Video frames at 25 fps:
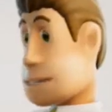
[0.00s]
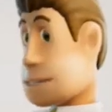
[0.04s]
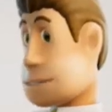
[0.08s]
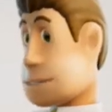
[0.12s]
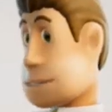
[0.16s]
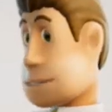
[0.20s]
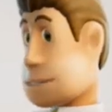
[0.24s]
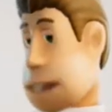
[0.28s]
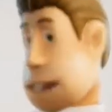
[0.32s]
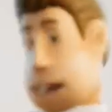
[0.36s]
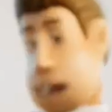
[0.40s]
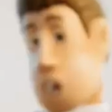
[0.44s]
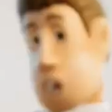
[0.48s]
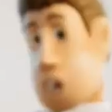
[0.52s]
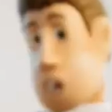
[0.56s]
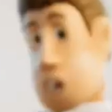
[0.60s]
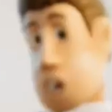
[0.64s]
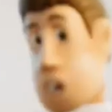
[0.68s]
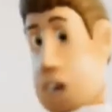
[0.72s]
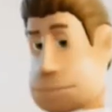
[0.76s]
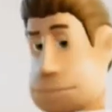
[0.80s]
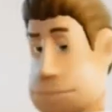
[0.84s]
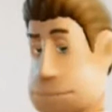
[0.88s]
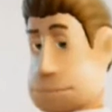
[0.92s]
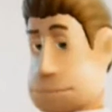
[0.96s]
a staff
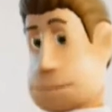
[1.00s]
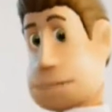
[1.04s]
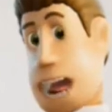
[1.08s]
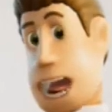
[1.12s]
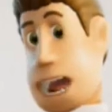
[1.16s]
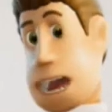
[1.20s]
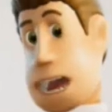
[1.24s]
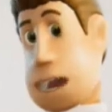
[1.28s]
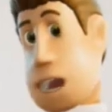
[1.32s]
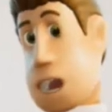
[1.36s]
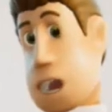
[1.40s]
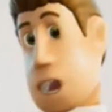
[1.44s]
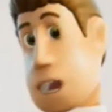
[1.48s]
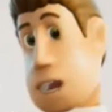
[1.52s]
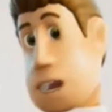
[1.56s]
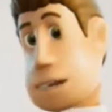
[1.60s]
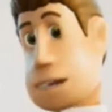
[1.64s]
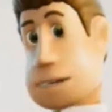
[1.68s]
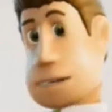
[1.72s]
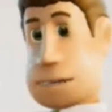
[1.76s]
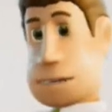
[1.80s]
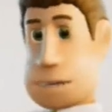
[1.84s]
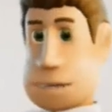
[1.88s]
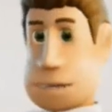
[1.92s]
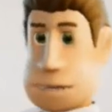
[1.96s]
room for them to
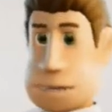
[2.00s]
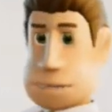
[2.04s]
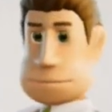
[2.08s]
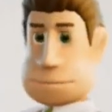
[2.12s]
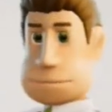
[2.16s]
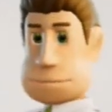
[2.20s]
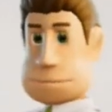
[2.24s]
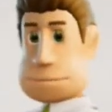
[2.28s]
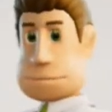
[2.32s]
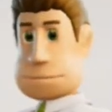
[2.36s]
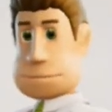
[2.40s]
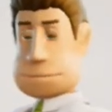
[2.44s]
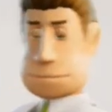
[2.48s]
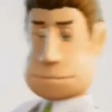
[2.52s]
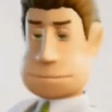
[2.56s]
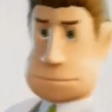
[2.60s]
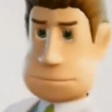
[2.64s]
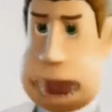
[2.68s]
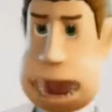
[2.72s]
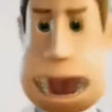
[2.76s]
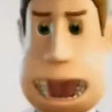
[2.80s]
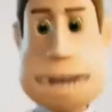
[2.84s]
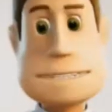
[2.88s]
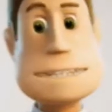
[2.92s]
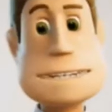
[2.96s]
unwind and relax in,
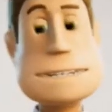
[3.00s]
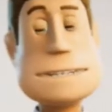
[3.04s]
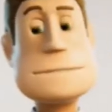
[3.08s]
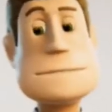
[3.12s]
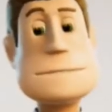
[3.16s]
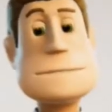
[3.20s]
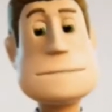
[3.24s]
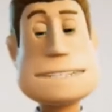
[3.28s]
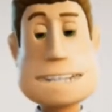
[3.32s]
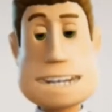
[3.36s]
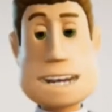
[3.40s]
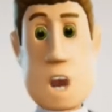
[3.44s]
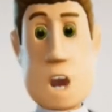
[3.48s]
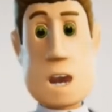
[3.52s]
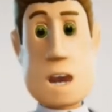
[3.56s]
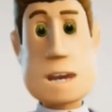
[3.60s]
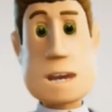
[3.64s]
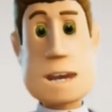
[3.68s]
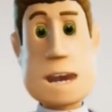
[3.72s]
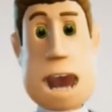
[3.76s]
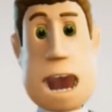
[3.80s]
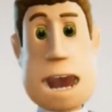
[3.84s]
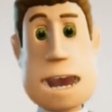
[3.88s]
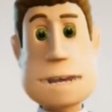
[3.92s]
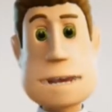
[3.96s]
while also giving
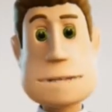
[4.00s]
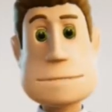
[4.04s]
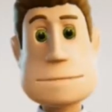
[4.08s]
them a pay